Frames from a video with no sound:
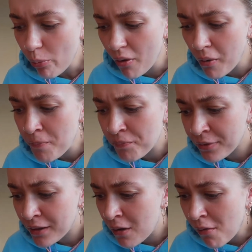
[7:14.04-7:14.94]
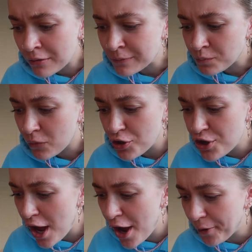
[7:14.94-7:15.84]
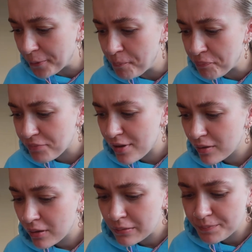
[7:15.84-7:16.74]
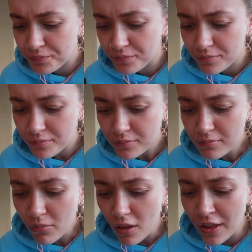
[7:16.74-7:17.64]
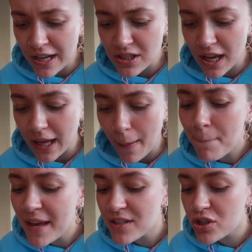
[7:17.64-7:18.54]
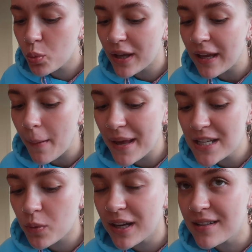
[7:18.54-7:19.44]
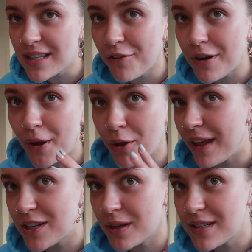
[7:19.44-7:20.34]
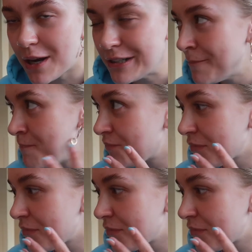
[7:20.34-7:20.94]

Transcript: It, it tastes of orange. no. That's like a bit sweet, a bit sweet and sour, but I don't like sweet and sour.